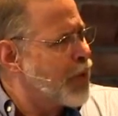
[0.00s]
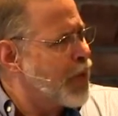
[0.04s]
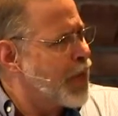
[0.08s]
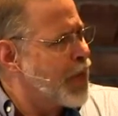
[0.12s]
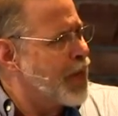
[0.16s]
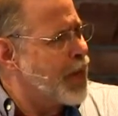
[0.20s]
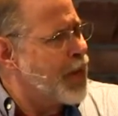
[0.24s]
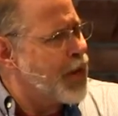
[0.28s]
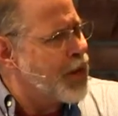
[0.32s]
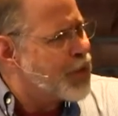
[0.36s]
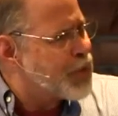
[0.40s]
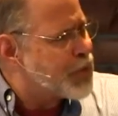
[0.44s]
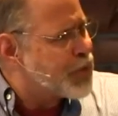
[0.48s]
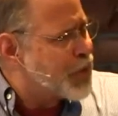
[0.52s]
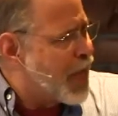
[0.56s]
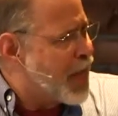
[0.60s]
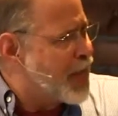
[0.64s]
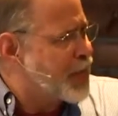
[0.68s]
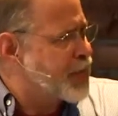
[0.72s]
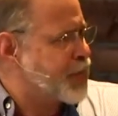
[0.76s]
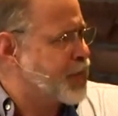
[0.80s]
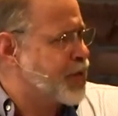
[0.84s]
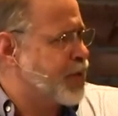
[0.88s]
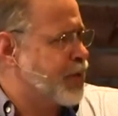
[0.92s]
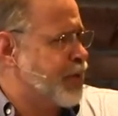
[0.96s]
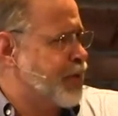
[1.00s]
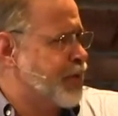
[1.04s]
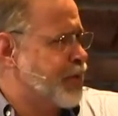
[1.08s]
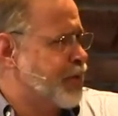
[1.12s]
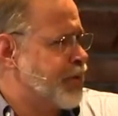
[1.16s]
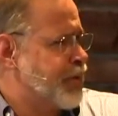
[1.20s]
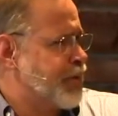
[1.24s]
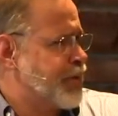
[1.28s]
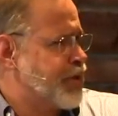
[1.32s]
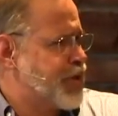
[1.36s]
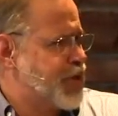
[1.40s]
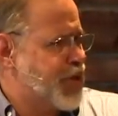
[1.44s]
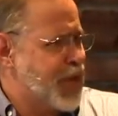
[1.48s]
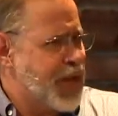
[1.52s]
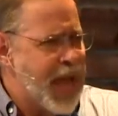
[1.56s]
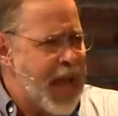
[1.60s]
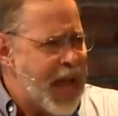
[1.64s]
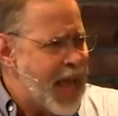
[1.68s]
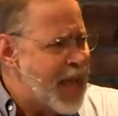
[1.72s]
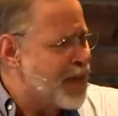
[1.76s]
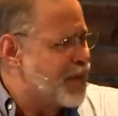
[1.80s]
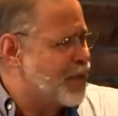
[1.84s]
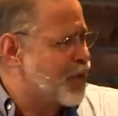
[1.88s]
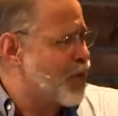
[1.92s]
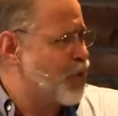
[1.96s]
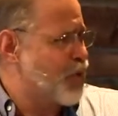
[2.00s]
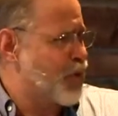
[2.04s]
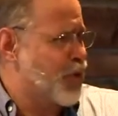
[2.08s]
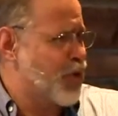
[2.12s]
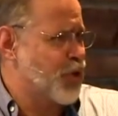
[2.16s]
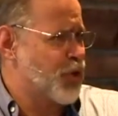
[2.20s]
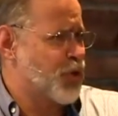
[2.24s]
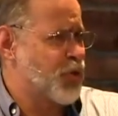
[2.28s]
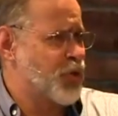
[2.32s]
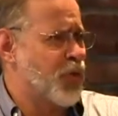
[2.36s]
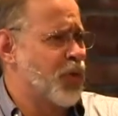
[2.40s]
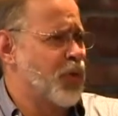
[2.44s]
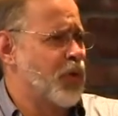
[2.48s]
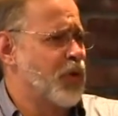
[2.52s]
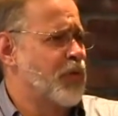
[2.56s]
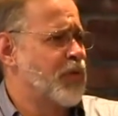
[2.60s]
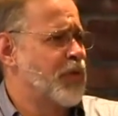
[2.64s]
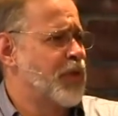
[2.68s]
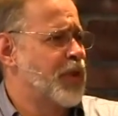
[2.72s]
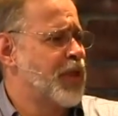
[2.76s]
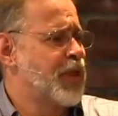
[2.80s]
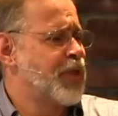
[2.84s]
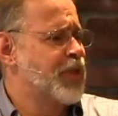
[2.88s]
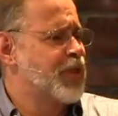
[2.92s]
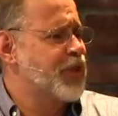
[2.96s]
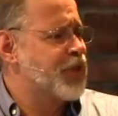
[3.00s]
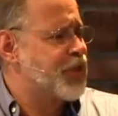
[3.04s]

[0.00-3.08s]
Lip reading: And here's Esther. She had no control over this,